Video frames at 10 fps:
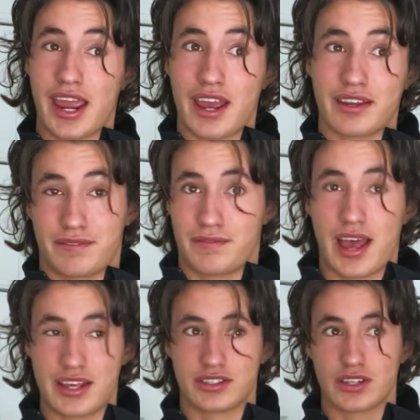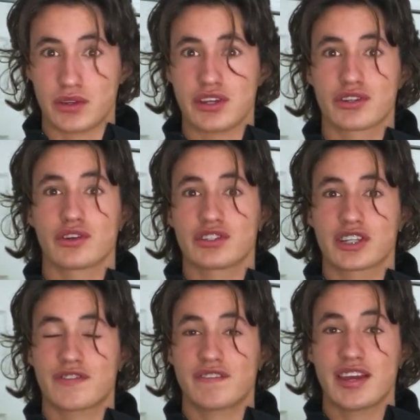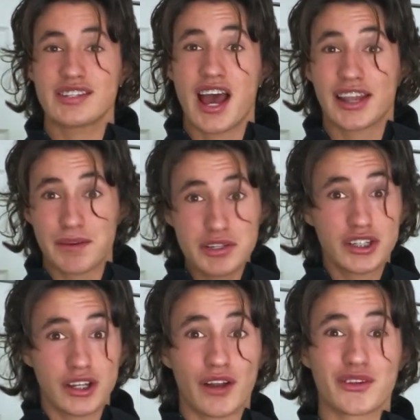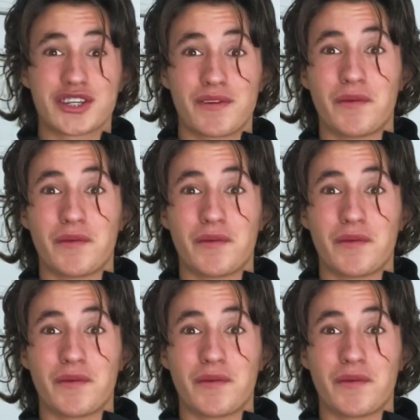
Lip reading: And as the year's 365 days, that means a lot of those are gonna be